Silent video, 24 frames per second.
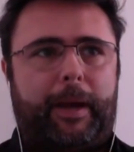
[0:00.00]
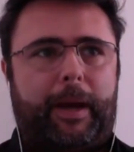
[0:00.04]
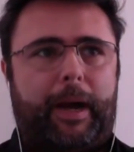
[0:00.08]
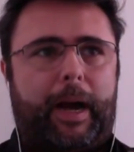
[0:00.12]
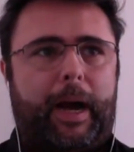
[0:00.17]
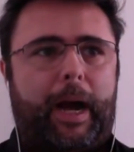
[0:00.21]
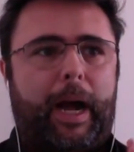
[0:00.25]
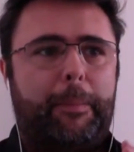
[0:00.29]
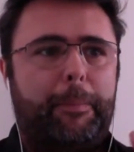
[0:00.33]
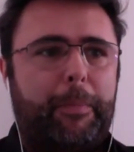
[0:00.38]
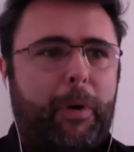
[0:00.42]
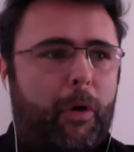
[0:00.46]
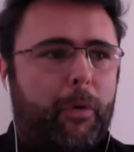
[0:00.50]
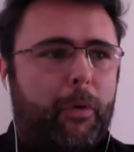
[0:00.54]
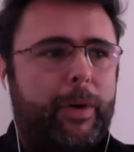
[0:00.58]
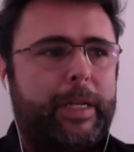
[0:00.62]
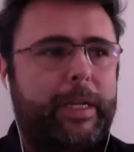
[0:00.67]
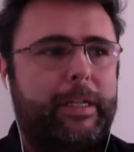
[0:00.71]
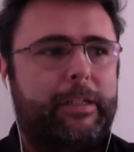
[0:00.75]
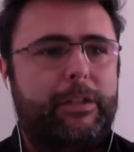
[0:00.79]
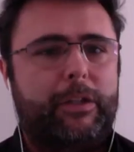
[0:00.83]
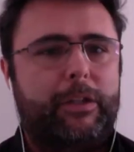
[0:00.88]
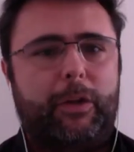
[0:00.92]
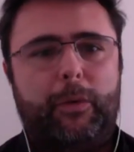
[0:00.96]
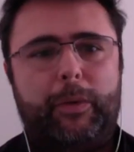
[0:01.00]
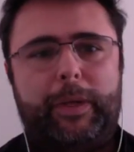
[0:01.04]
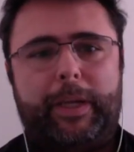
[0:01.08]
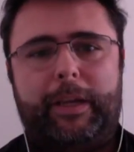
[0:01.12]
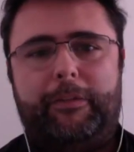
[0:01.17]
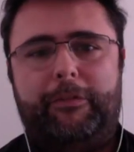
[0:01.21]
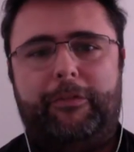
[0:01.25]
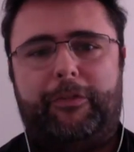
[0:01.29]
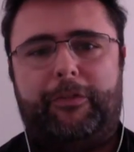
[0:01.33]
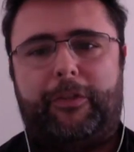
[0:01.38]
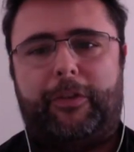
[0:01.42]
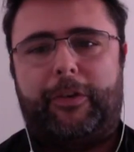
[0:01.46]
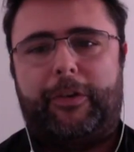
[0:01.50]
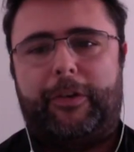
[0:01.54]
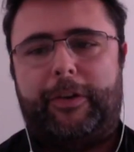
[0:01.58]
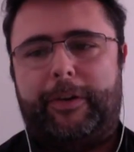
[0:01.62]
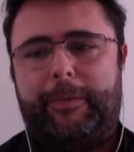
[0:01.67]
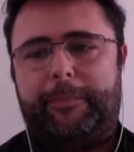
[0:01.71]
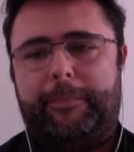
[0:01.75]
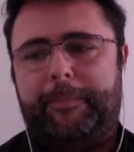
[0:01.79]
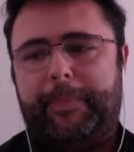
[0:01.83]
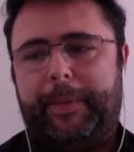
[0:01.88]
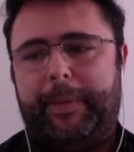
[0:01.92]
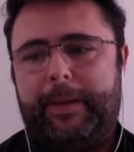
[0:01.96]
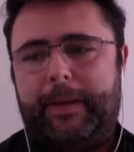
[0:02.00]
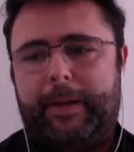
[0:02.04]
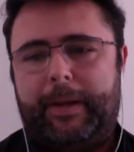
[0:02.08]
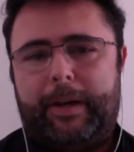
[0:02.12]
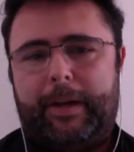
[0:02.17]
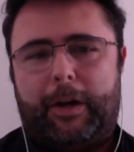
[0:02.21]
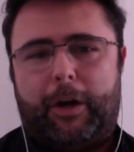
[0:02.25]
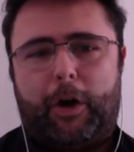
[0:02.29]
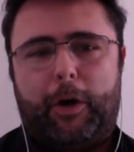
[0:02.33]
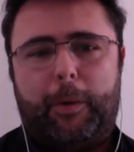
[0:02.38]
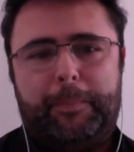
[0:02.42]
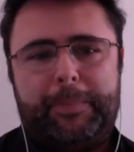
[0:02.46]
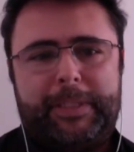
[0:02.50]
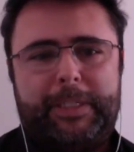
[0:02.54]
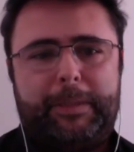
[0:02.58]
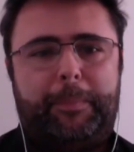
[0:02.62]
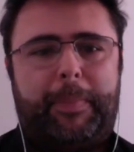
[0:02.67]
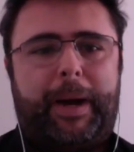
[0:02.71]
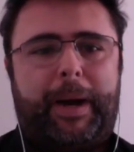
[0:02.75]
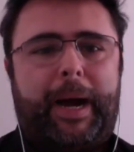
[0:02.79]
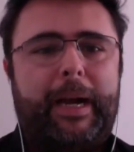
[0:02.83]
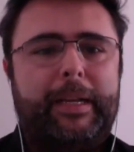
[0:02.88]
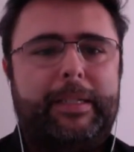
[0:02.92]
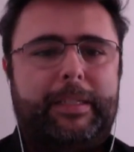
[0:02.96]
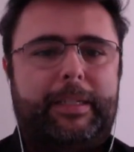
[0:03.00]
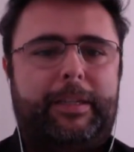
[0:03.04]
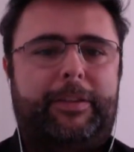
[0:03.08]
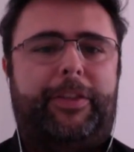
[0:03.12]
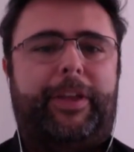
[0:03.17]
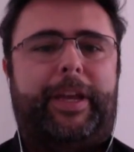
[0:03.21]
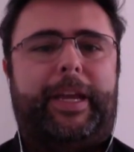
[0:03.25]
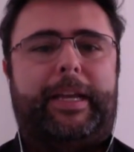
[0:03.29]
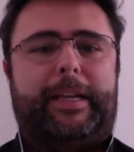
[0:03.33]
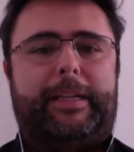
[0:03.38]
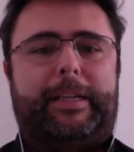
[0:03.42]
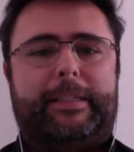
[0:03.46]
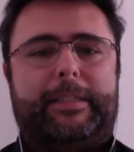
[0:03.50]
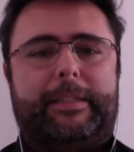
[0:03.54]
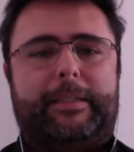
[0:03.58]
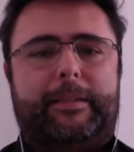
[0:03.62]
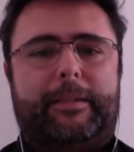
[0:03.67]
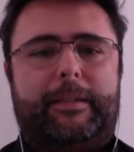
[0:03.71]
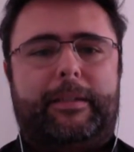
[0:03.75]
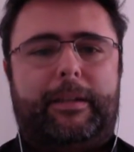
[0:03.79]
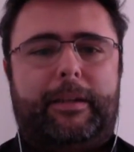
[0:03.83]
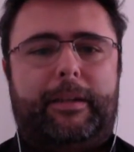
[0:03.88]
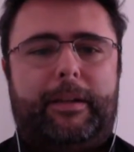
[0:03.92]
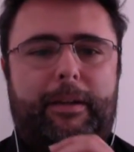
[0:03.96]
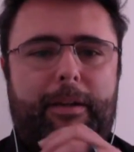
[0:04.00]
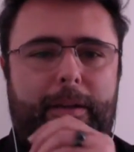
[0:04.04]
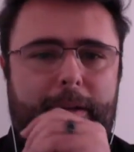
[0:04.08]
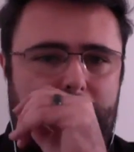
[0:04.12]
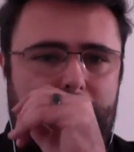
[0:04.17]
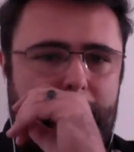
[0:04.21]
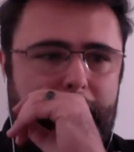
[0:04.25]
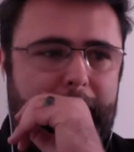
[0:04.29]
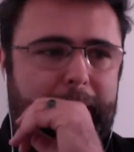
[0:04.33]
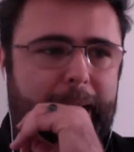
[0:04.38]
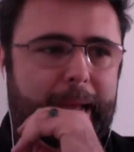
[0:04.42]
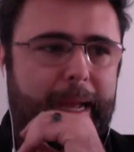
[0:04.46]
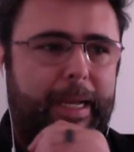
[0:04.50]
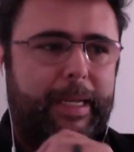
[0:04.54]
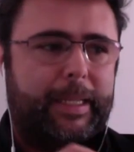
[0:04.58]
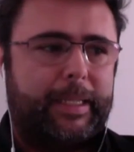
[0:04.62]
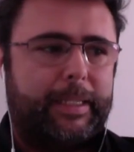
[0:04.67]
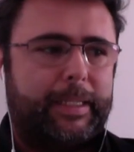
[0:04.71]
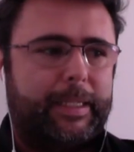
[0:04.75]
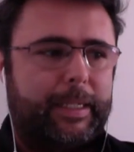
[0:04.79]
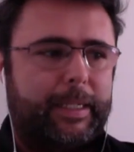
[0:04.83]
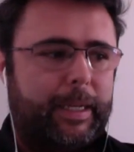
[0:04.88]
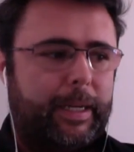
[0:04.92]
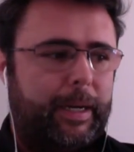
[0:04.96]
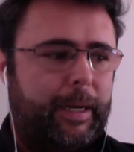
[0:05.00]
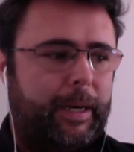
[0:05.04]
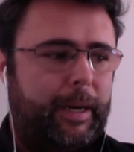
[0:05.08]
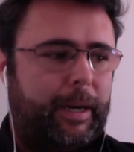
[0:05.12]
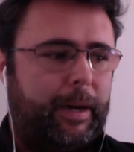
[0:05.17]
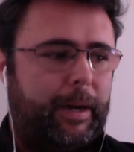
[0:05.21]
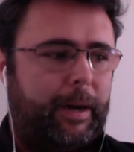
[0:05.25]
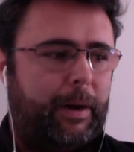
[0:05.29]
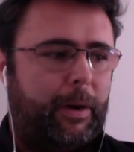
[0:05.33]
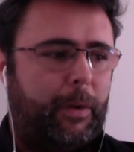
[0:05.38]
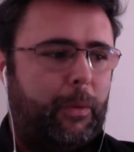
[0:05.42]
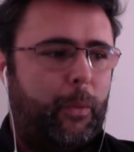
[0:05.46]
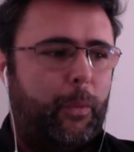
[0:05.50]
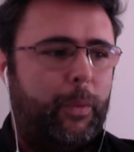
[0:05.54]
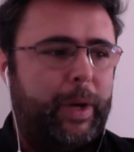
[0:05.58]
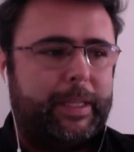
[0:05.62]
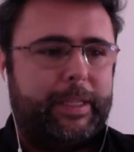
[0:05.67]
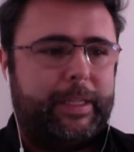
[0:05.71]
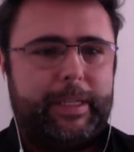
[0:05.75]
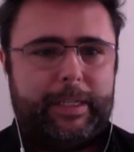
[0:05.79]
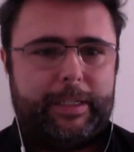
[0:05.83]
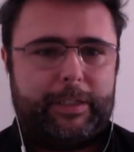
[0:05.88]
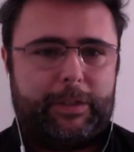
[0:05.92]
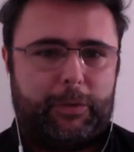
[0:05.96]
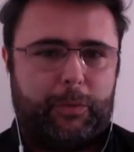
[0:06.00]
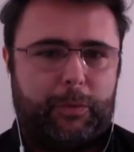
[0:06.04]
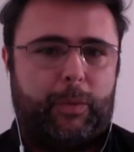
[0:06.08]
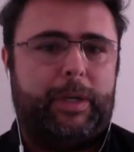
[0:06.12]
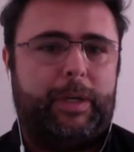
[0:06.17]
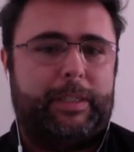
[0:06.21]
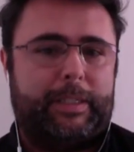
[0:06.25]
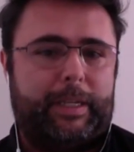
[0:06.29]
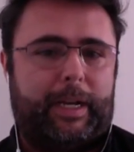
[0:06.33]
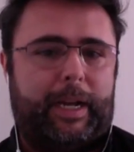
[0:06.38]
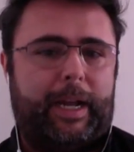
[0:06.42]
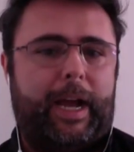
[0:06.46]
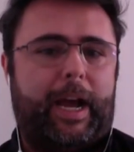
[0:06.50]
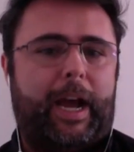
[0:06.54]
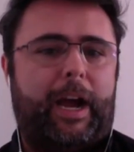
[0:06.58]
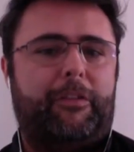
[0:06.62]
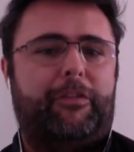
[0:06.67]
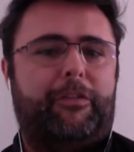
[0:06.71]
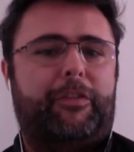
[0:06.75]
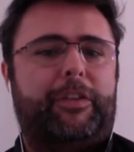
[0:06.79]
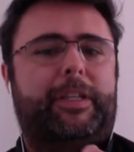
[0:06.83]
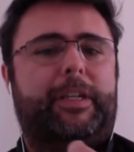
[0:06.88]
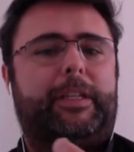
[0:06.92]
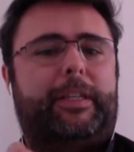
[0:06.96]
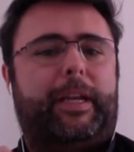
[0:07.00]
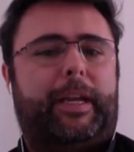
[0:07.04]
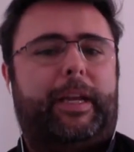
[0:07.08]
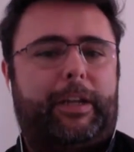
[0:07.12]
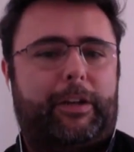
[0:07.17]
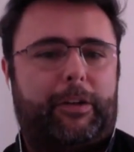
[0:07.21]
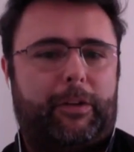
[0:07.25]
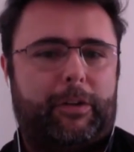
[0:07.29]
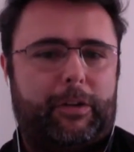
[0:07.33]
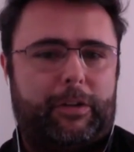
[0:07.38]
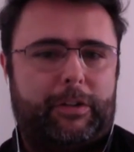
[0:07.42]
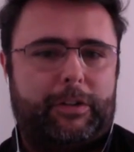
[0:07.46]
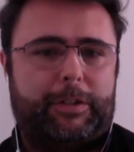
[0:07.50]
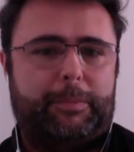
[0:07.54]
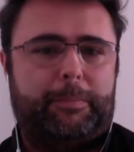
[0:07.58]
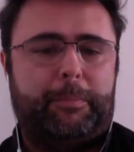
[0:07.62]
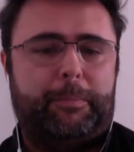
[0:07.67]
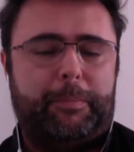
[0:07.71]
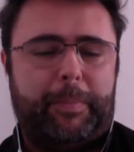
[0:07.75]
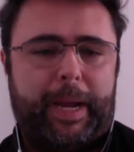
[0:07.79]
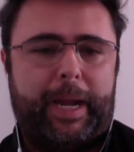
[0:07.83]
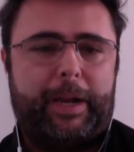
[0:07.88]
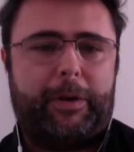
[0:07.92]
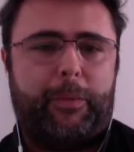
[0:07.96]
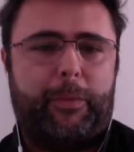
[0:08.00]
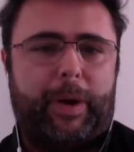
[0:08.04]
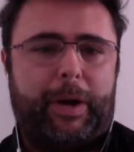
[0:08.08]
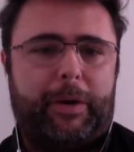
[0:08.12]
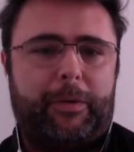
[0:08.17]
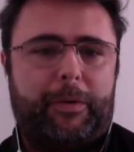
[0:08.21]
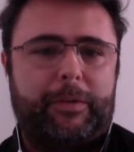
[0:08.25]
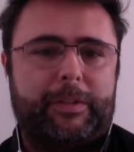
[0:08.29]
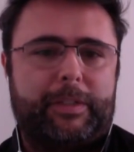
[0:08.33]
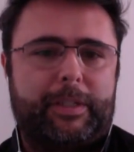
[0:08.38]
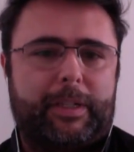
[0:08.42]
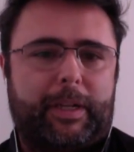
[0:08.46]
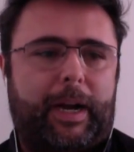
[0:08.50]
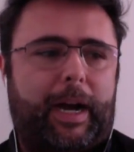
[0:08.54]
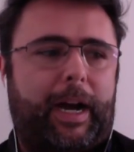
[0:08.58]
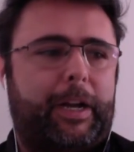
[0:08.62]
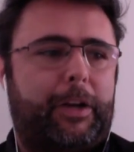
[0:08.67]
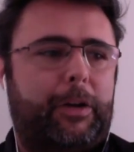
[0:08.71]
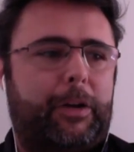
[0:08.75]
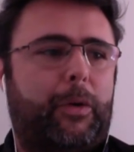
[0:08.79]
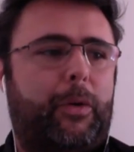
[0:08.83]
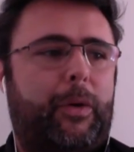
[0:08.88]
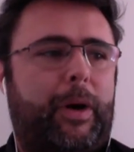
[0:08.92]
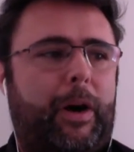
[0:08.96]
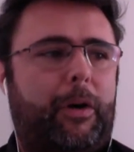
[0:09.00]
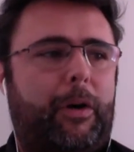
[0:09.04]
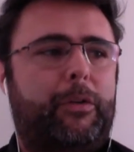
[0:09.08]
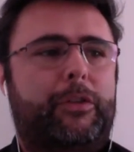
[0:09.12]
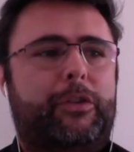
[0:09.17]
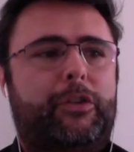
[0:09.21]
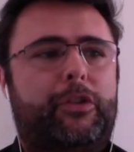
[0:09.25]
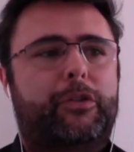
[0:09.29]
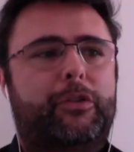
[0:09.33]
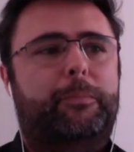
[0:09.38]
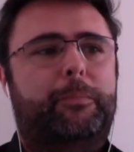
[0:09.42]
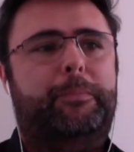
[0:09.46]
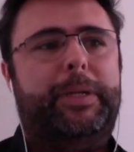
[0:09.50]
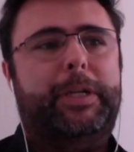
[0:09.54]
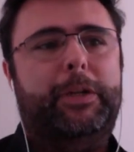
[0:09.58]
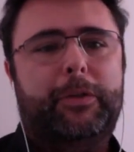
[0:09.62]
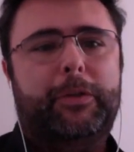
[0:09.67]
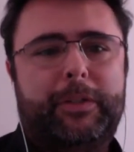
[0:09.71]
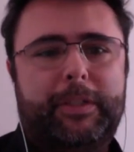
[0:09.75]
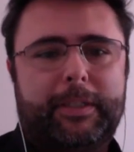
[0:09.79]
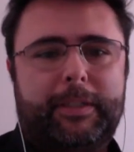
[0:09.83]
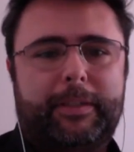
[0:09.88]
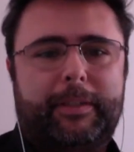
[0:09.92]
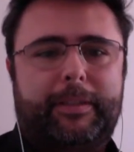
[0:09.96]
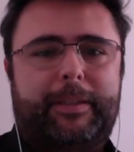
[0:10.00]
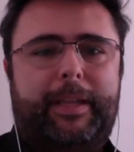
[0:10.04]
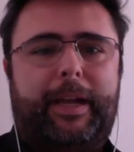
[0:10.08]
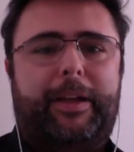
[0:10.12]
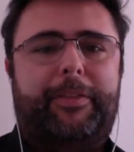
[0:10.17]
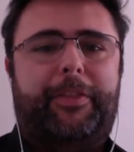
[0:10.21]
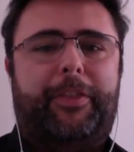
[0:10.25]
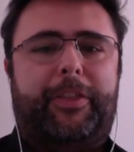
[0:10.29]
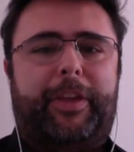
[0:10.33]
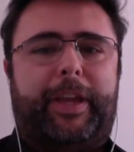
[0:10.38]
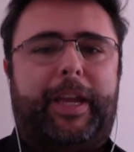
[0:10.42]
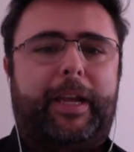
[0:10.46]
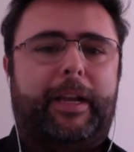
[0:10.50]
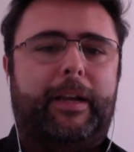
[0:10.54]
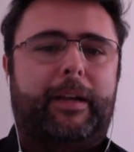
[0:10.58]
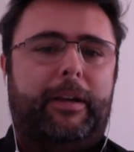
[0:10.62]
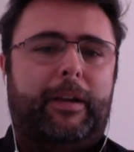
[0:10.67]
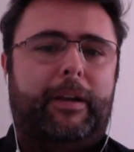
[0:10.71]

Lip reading: I'm always looking for optimizing things. And with this, once I have the technology background, I know how to build that thing